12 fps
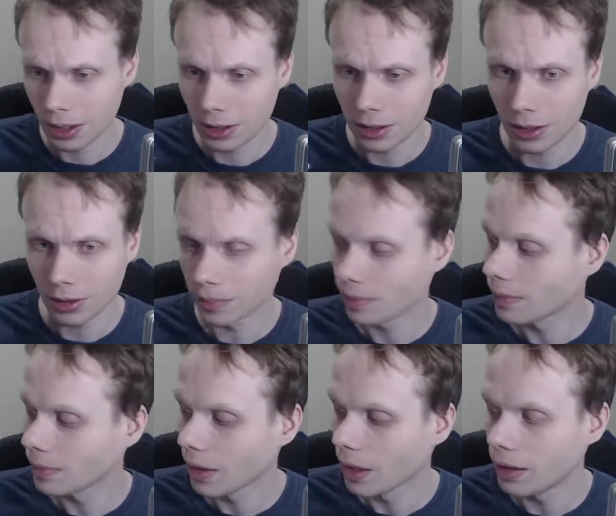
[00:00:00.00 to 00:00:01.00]
So,
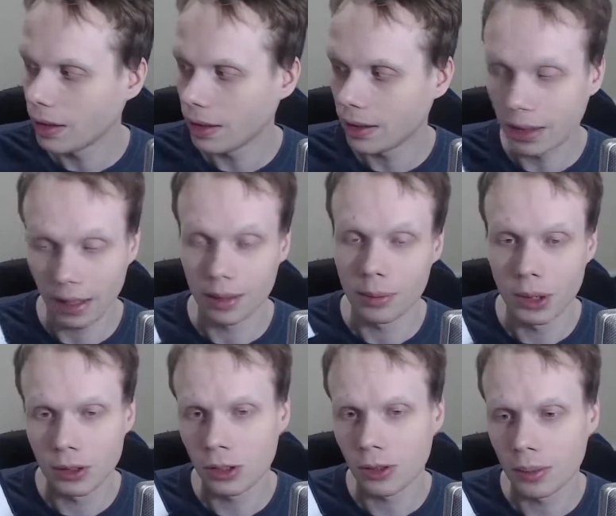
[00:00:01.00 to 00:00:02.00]
the
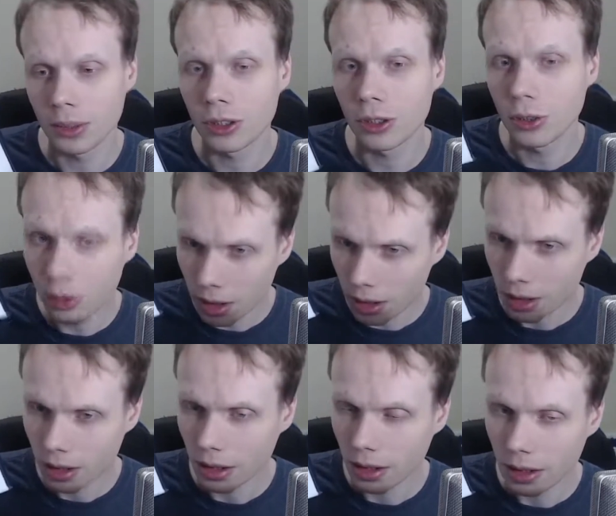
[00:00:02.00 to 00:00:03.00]
Motu M2
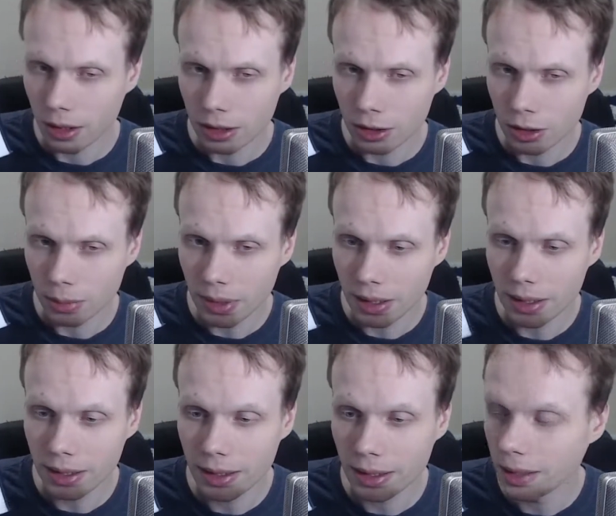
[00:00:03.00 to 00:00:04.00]
should be
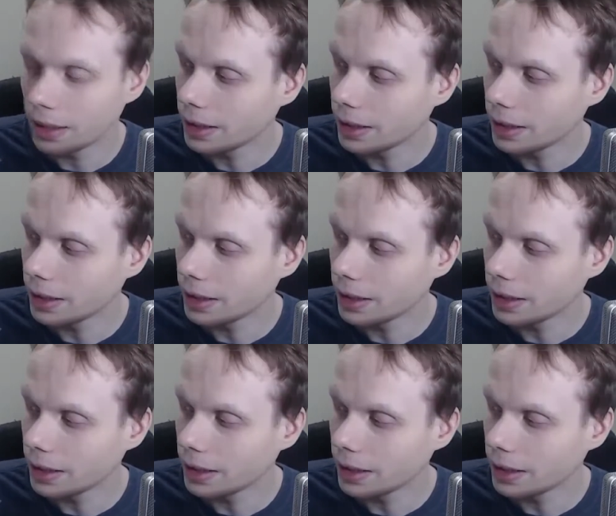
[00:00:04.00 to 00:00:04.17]
the